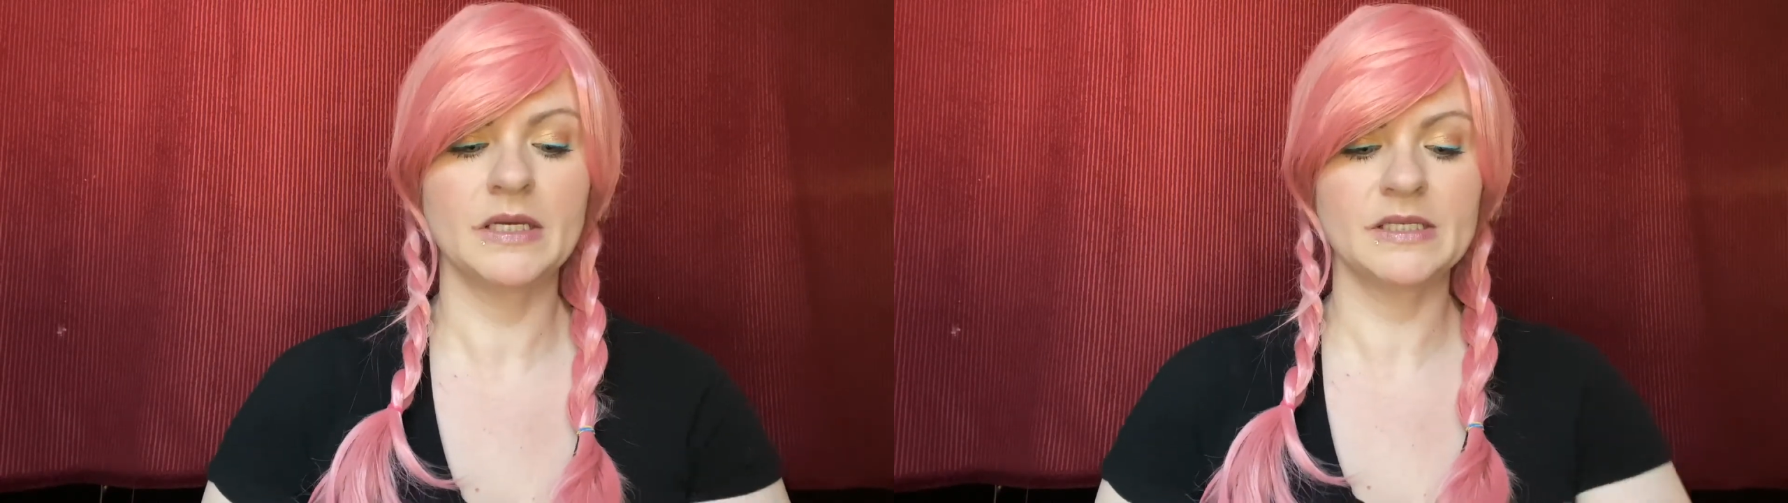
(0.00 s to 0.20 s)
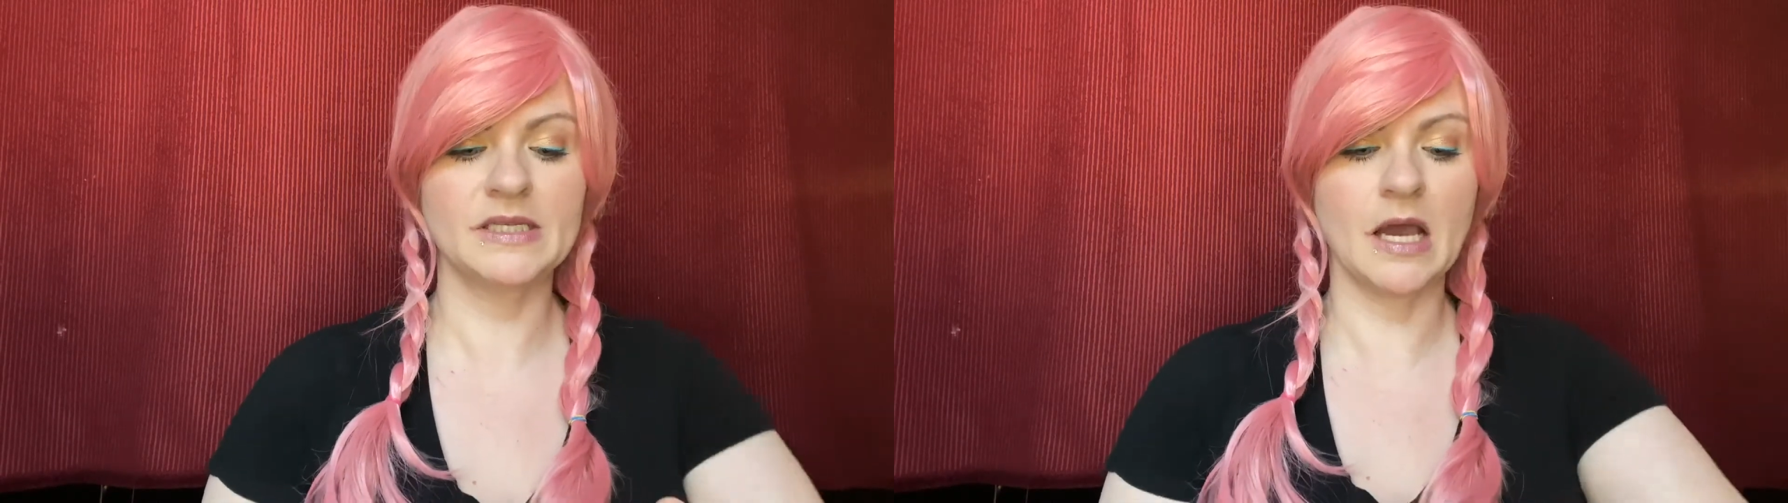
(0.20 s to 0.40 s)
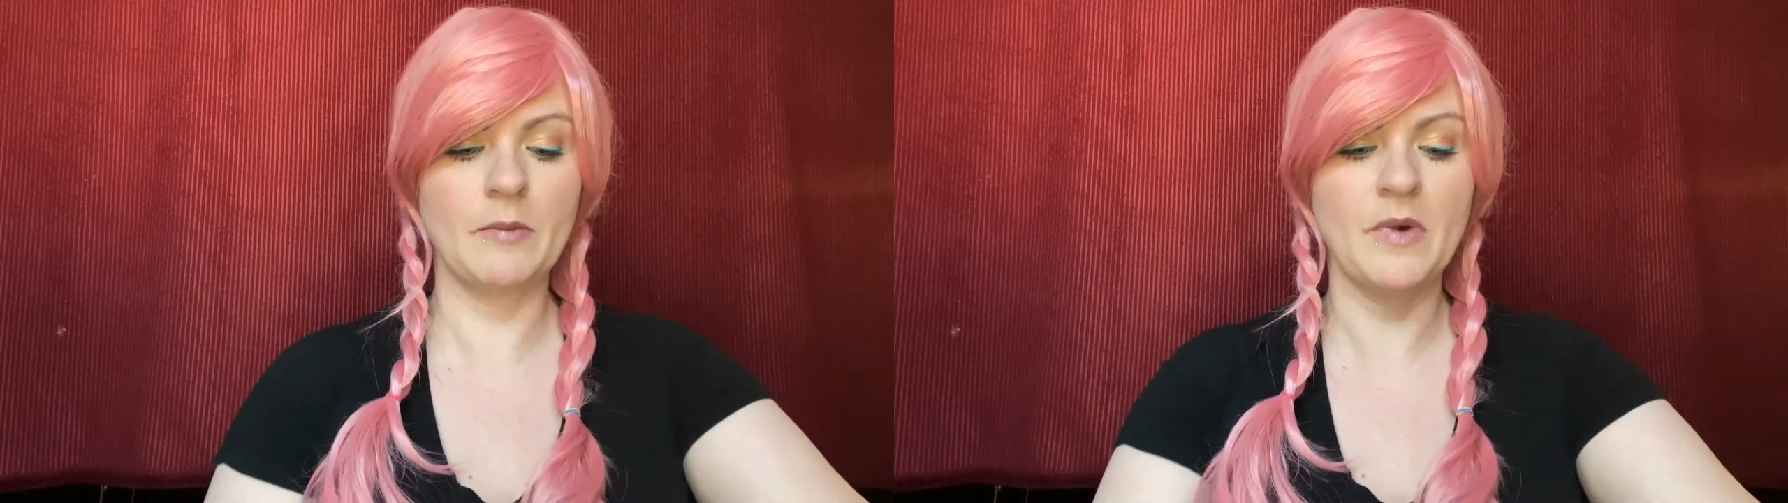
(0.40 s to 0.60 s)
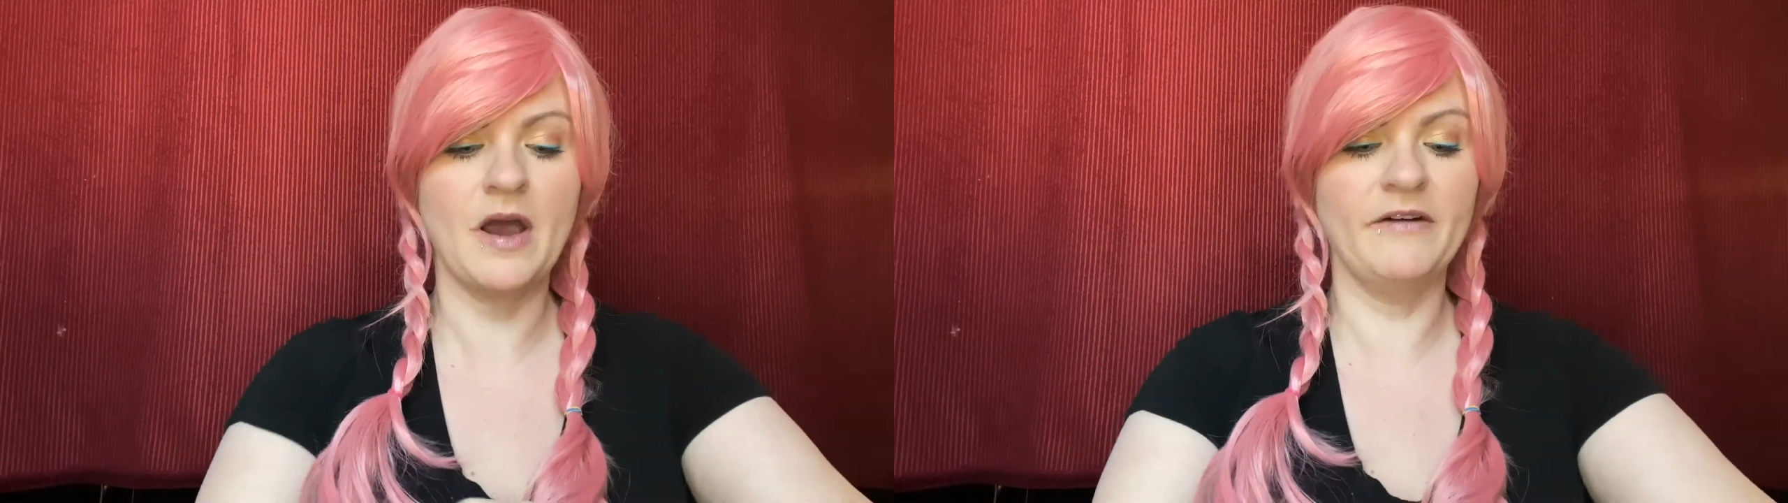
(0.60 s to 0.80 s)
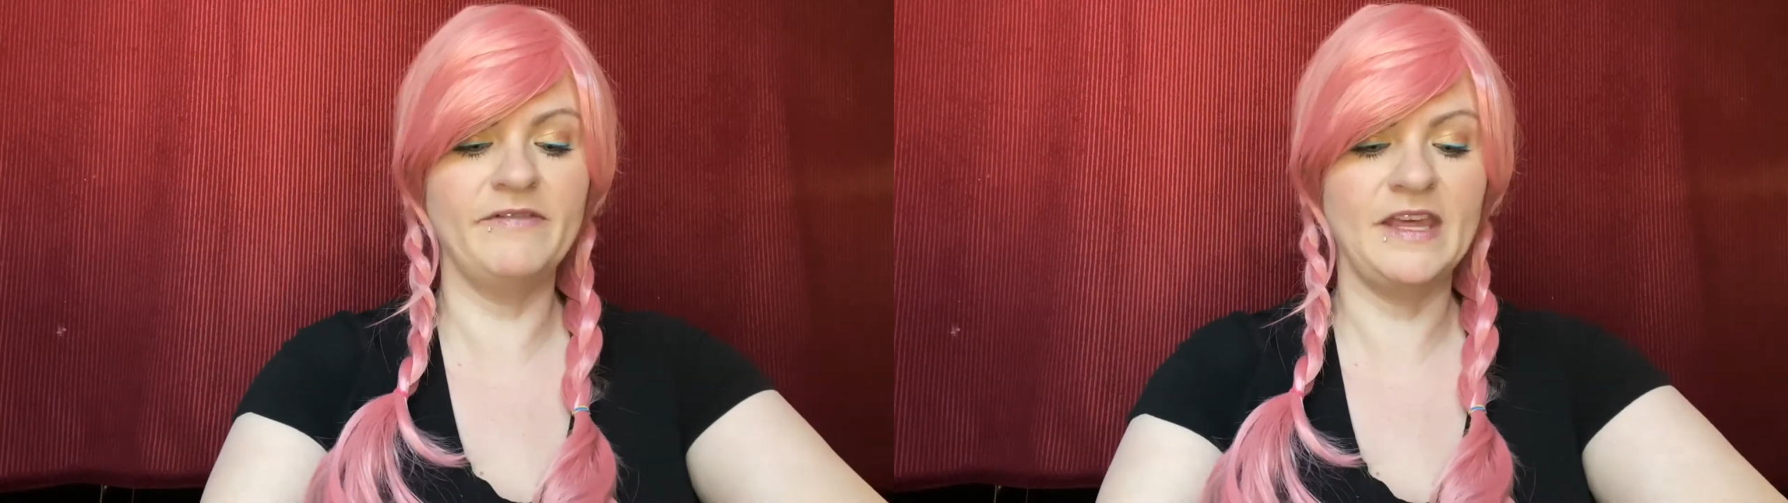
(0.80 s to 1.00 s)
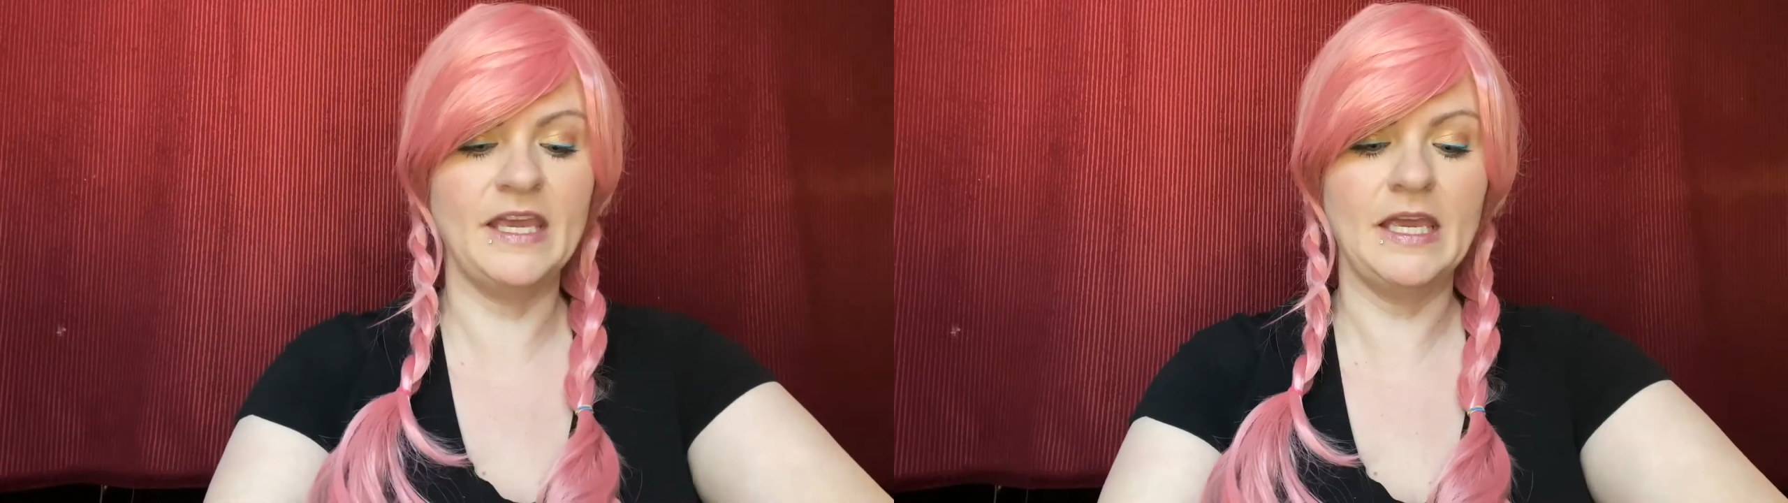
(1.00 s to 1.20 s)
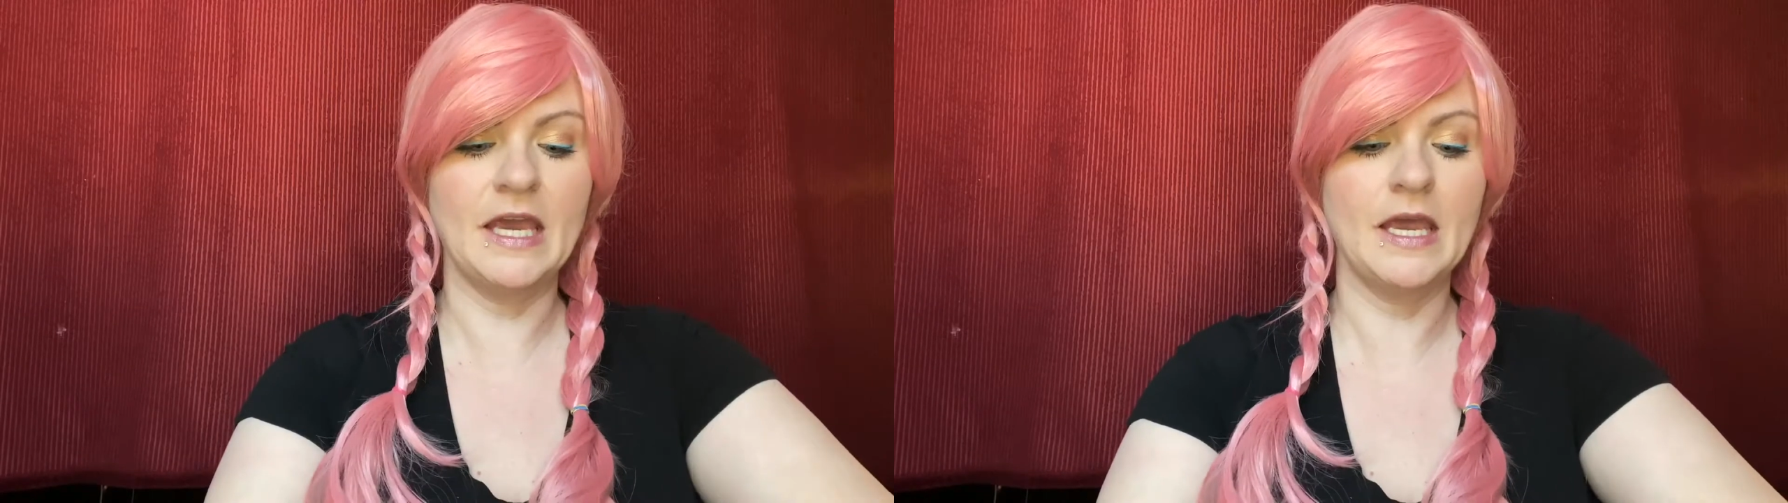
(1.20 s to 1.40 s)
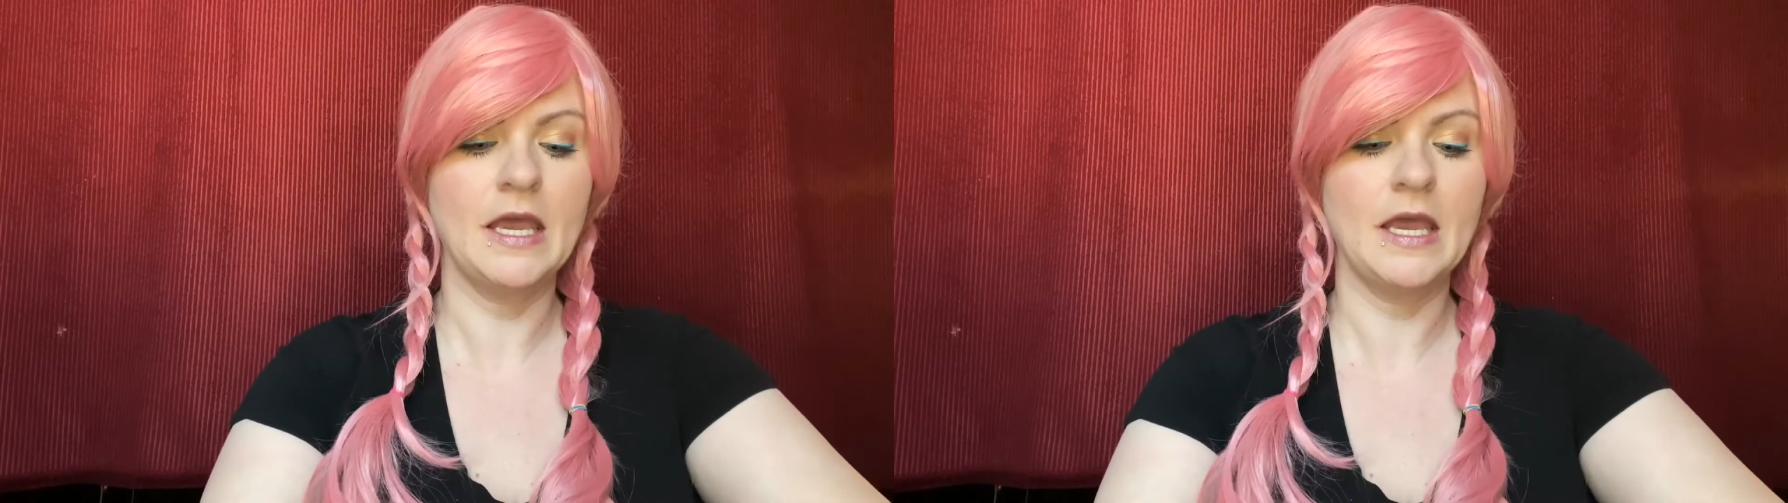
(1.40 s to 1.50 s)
some of the